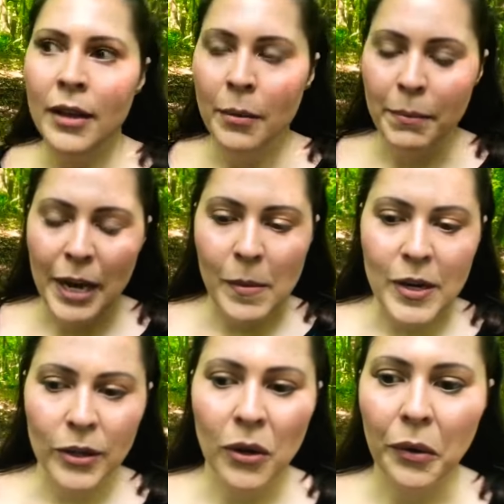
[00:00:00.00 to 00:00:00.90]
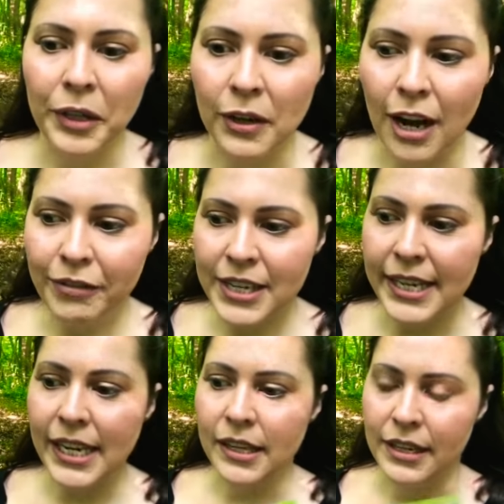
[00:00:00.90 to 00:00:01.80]
Maybe you're holding off
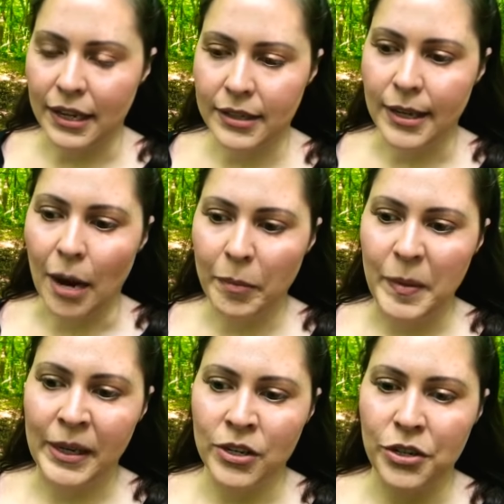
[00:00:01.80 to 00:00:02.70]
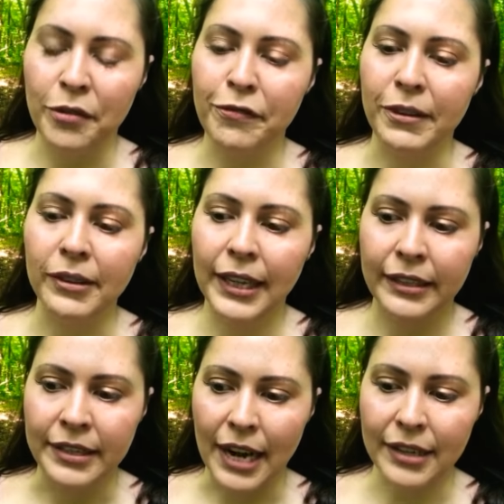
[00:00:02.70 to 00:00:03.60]
taking the next step because you feel like
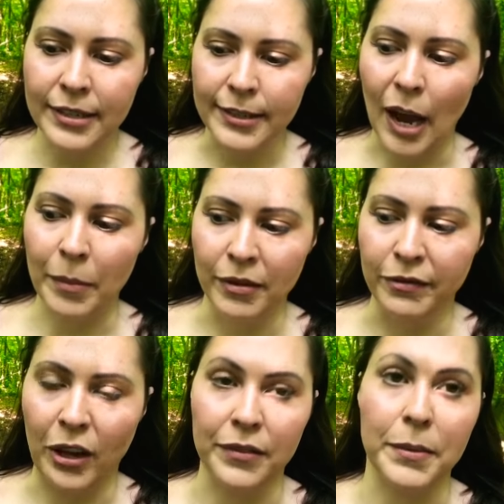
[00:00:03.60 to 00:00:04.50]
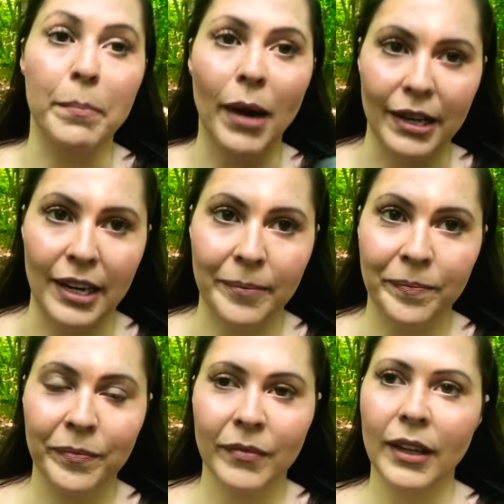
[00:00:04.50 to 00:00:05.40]
the next step involves money.
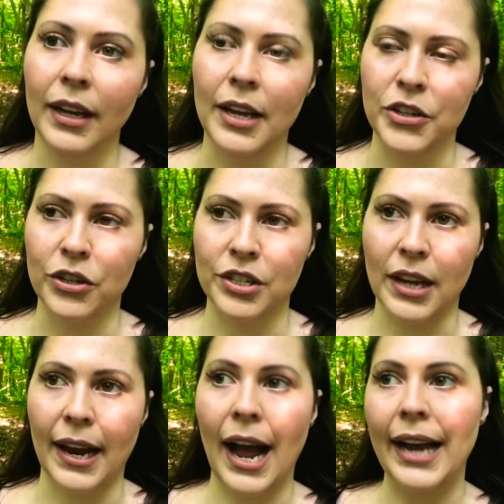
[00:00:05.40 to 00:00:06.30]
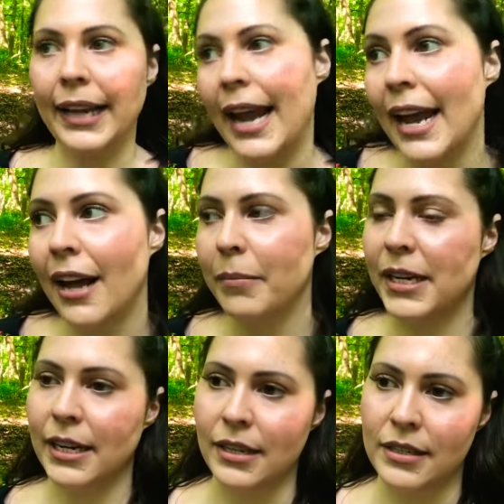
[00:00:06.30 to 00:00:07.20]
And you're just like, I can't
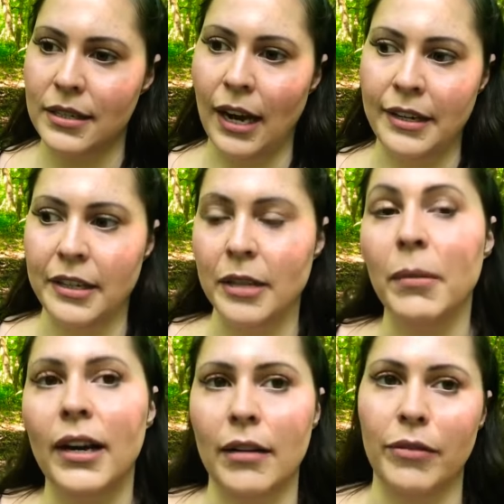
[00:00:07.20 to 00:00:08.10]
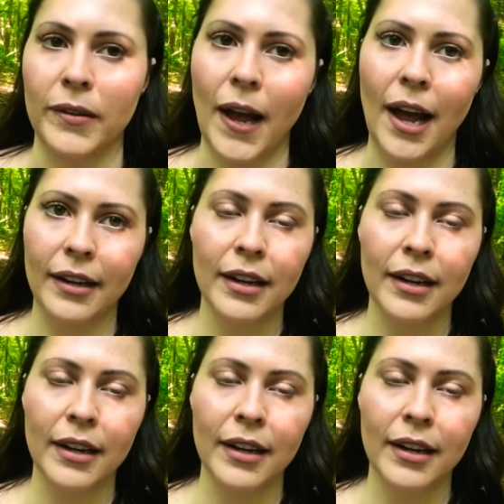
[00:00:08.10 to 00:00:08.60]
because I need the money for that.